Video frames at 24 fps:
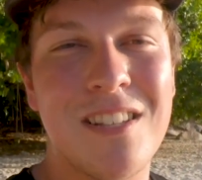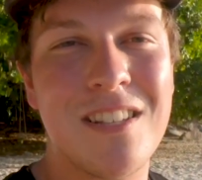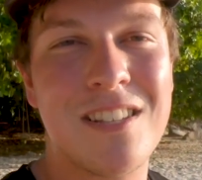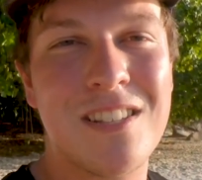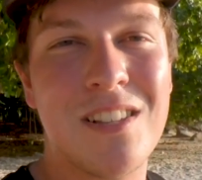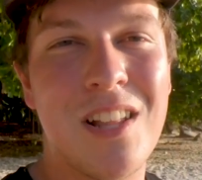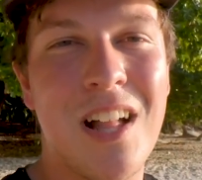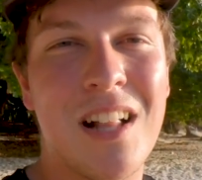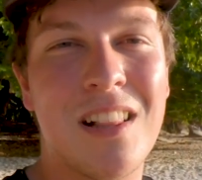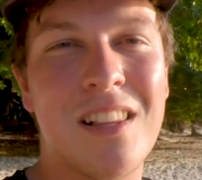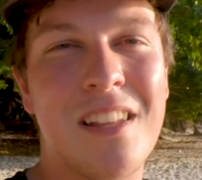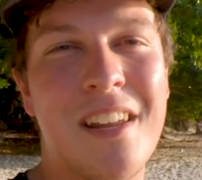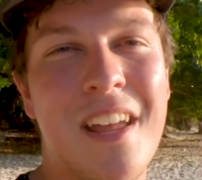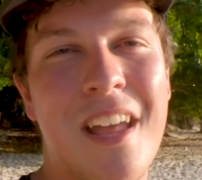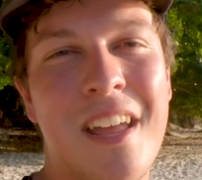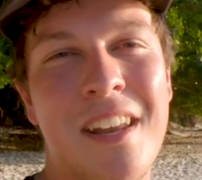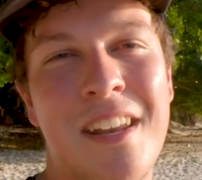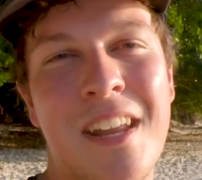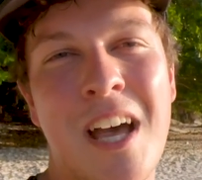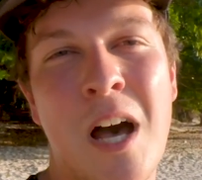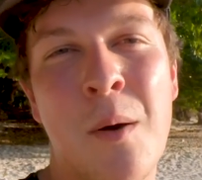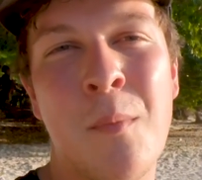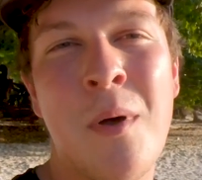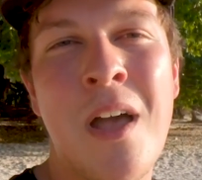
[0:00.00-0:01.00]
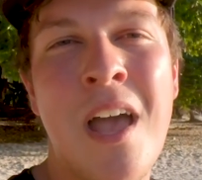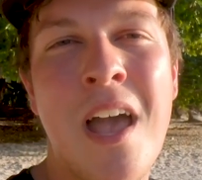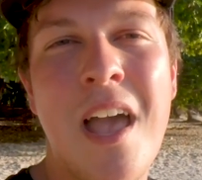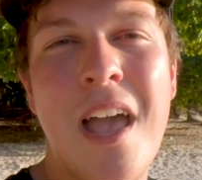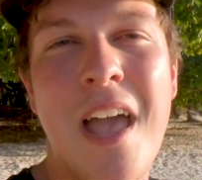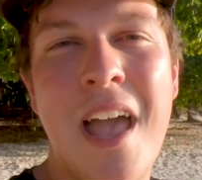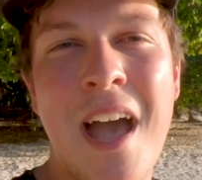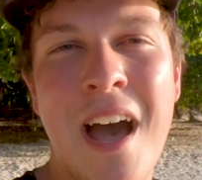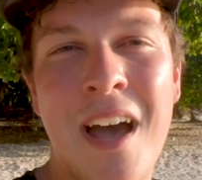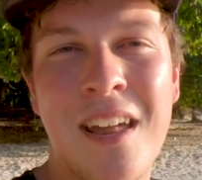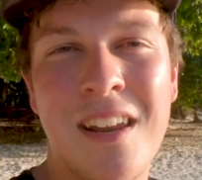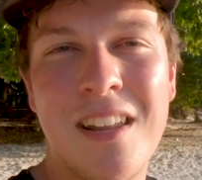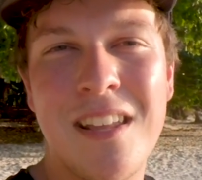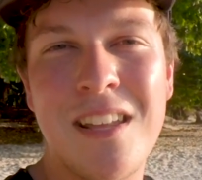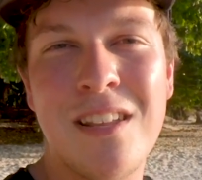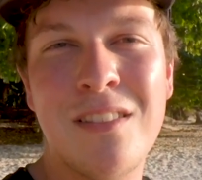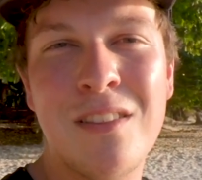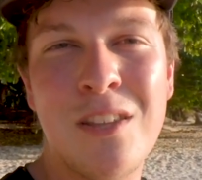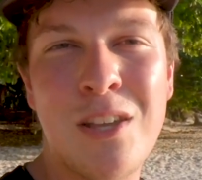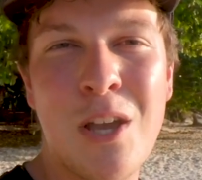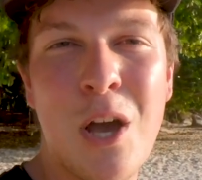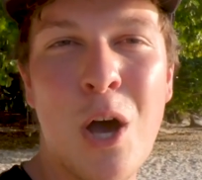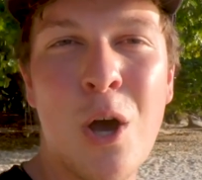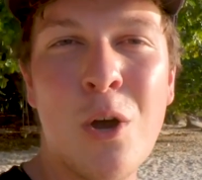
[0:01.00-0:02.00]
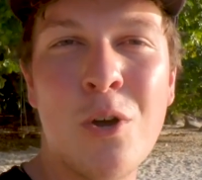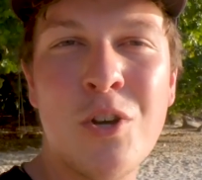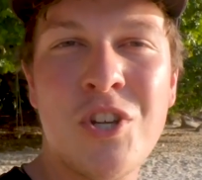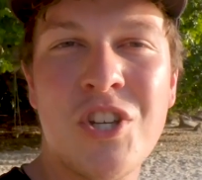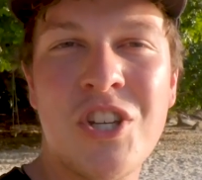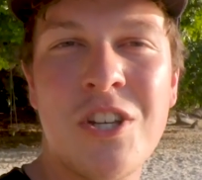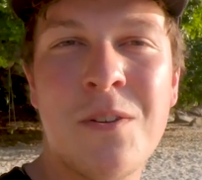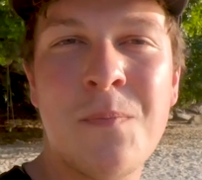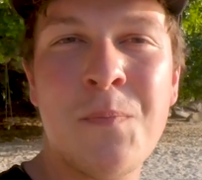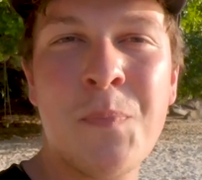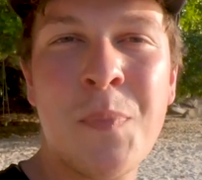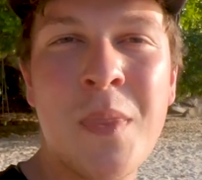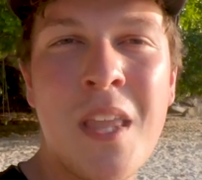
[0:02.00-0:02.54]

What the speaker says: less likely to end up out in the ocean.